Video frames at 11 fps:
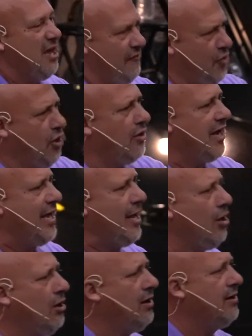if you're a
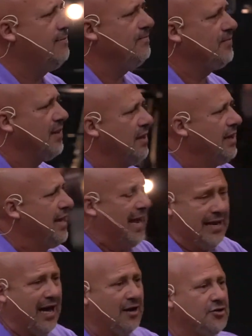hearer and
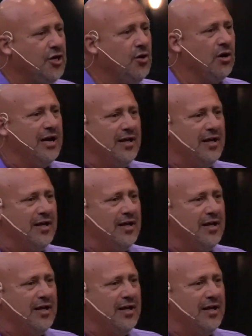not a doer,